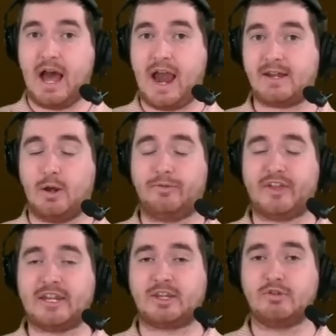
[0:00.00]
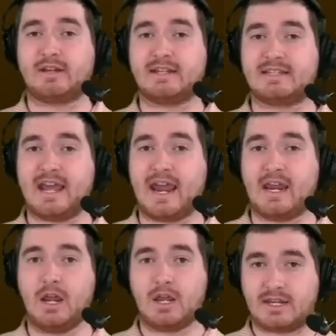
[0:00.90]
I don't think you can
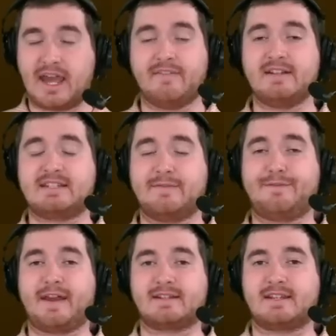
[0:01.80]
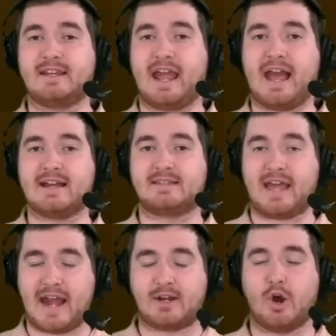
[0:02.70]
say Kevin Stefanski has the
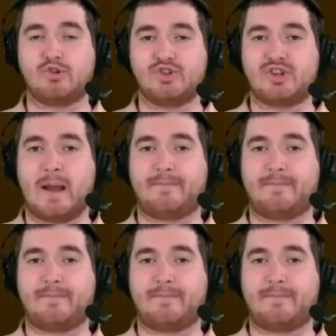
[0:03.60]
head coaching job